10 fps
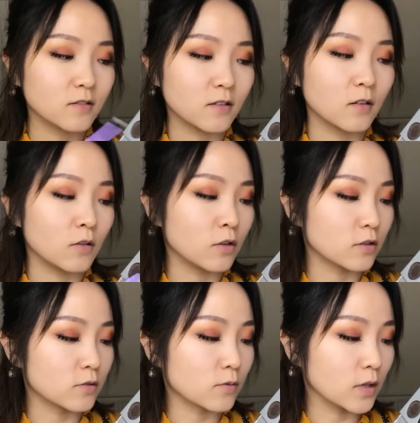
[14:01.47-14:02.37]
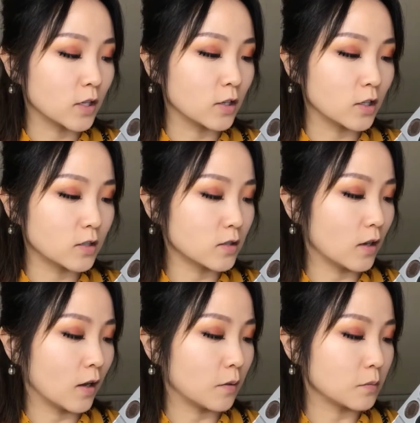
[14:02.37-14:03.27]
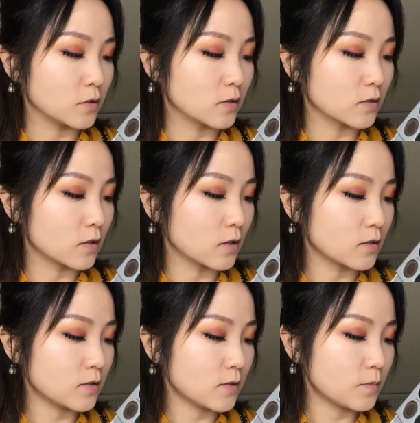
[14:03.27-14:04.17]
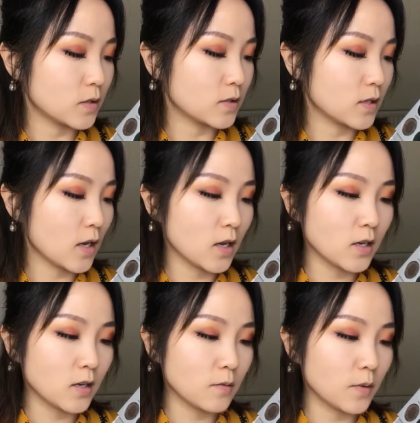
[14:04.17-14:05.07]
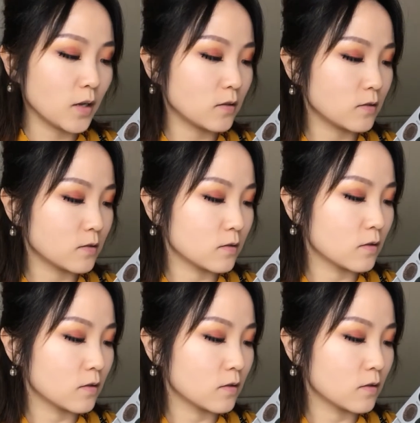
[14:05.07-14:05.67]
because it looks really good. I'm just gonna dip a tiny bit.